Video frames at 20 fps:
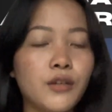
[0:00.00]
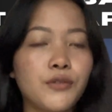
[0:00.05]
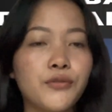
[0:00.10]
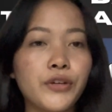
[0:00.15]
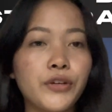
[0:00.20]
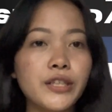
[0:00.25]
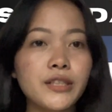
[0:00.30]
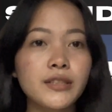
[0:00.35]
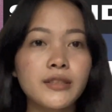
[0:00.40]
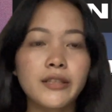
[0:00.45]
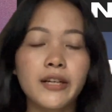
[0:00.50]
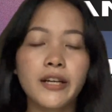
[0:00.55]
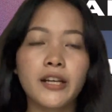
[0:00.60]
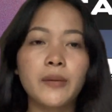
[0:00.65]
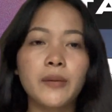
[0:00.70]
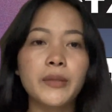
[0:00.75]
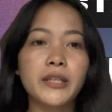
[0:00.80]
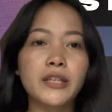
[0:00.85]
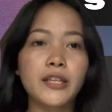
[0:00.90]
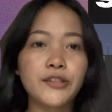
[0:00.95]
First, the
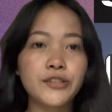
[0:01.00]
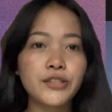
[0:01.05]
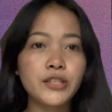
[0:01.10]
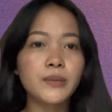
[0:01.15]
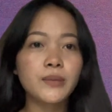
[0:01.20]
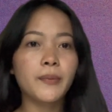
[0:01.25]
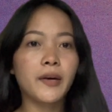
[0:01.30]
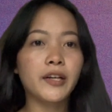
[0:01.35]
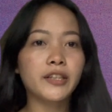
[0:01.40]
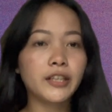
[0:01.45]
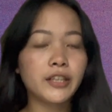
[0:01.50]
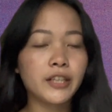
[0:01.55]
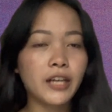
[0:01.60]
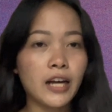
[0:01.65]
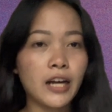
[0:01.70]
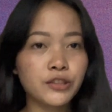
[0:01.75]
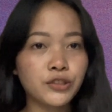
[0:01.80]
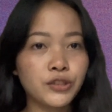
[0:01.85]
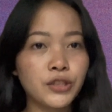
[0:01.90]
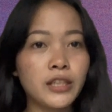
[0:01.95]
recommendations part are
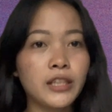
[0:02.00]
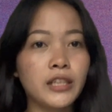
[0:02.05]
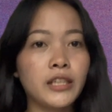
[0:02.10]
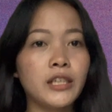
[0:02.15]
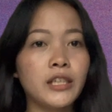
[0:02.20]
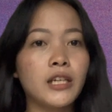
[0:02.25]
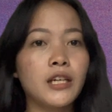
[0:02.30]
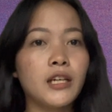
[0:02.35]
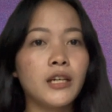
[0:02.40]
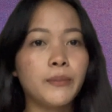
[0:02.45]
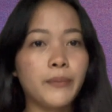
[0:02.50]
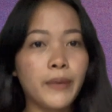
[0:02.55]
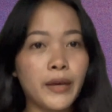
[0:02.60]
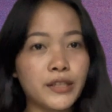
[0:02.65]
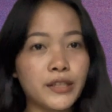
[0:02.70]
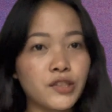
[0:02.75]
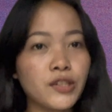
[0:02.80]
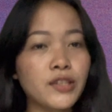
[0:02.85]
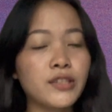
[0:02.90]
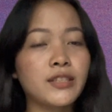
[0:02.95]
actually
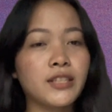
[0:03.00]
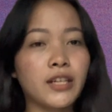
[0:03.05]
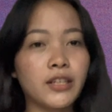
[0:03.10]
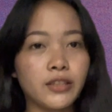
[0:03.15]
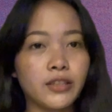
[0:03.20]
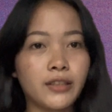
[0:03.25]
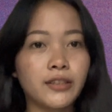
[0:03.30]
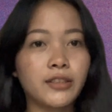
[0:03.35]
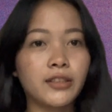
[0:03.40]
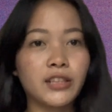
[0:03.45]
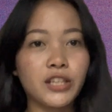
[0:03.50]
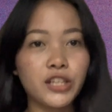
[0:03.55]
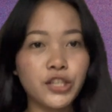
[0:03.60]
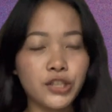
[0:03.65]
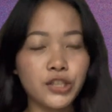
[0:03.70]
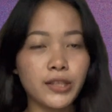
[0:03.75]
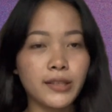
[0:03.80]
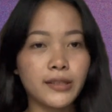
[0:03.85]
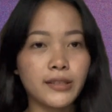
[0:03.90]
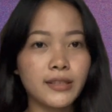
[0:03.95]
based on standard
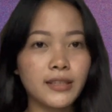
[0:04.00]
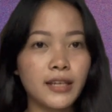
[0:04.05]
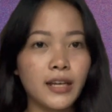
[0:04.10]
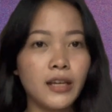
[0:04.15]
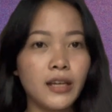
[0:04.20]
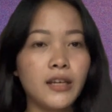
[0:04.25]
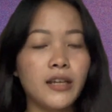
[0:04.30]
conditions.